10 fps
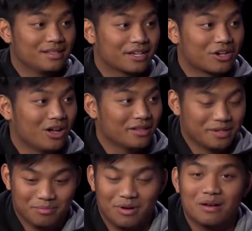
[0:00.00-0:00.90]
And they calling
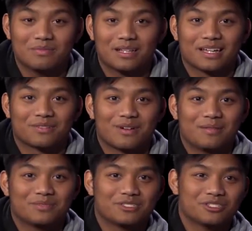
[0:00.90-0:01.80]
season. him up like
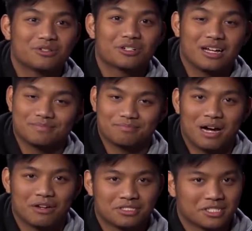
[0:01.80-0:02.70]
Raptors. Yeah. You're doing
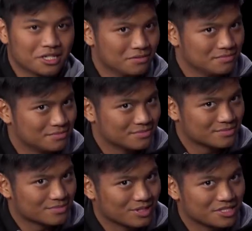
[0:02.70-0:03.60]
BioSteel.
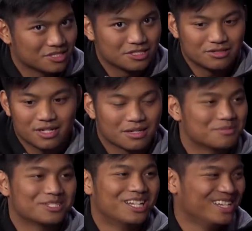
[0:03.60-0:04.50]
Yeah. What's in your drink? I'm just.